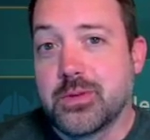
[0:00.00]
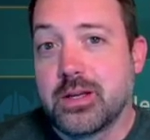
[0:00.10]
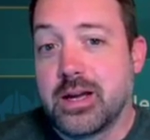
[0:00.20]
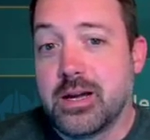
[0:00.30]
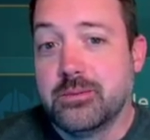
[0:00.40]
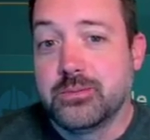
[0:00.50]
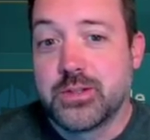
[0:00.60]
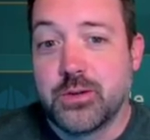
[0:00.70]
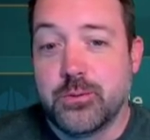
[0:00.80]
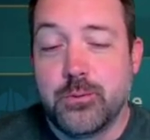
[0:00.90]
Um,
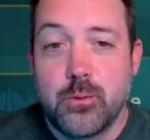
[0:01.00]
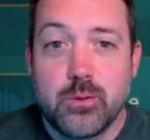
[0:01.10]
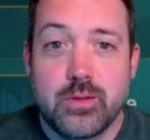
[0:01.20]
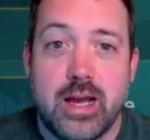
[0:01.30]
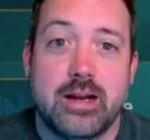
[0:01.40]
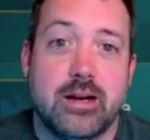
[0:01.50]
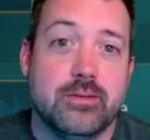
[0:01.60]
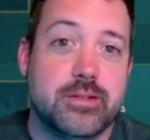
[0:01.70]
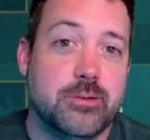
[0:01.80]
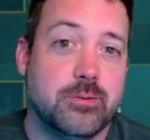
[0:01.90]
so for that,
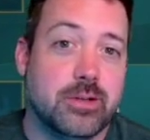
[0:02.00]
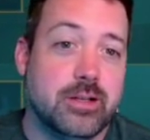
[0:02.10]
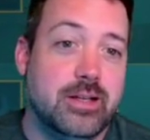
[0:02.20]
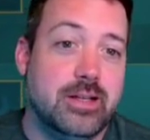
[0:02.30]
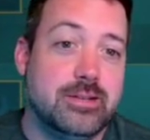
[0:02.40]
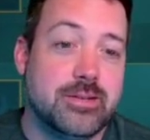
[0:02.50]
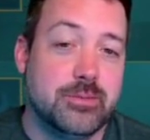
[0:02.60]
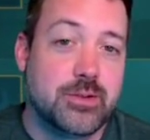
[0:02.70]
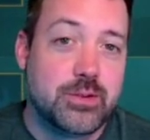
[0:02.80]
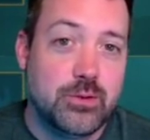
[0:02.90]
obviously, we're going to need some
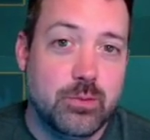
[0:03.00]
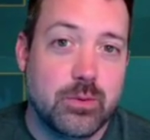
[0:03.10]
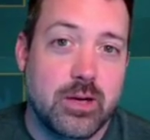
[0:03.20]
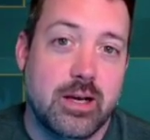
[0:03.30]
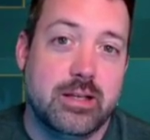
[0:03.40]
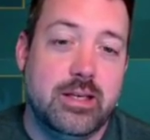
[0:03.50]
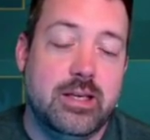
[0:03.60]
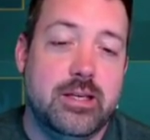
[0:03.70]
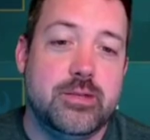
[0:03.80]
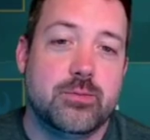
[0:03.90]
super high
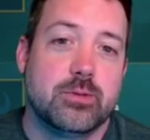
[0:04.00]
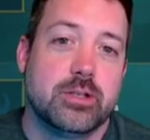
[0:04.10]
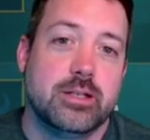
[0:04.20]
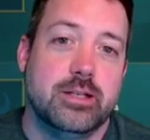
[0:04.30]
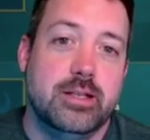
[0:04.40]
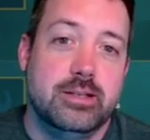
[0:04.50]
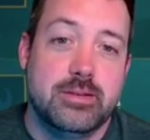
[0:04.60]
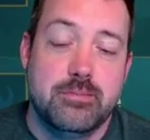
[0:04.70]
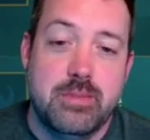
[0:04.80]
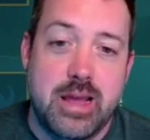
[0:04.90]
keys. We're going to need to
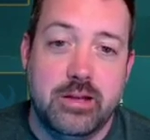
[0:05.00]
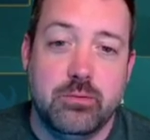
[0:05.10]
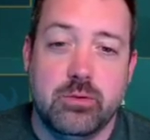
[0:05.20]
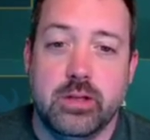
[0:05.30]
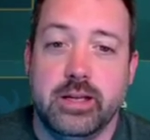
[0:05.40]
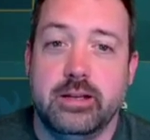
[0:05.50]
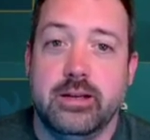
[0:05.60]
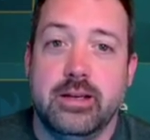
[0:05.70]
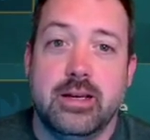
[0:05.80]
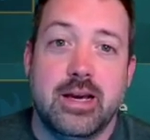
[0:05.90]
manual it,
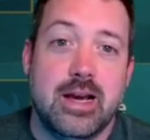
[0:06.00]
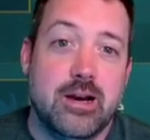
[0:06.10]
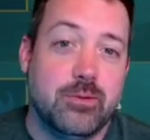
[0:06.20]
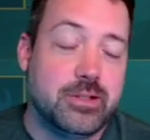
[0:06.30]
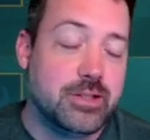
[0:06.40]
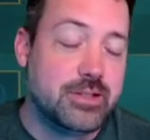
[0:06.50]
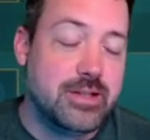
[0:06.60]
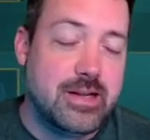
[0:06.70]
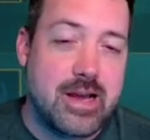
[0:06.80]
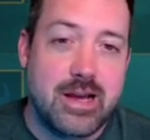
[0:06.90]
uh, which is
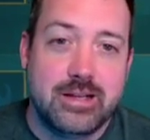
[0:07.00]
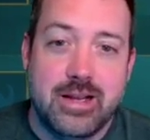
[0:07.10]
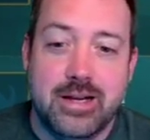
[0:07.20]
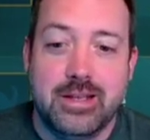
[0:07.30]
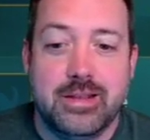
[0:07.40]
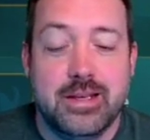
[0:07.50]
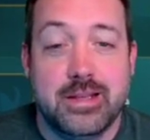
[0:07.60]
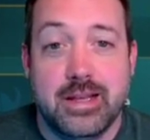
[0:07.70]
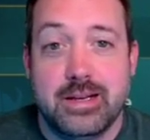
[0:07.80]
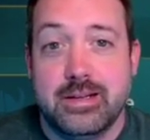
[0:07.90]
not anything
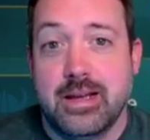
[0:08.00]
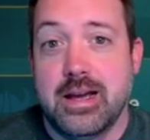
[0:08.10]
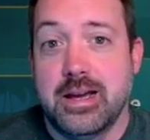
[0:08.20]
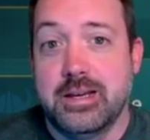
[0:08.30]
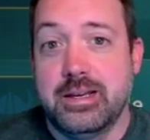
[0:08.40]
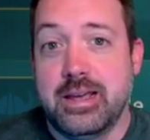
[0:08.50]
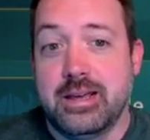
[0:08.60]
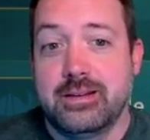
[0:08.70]
that I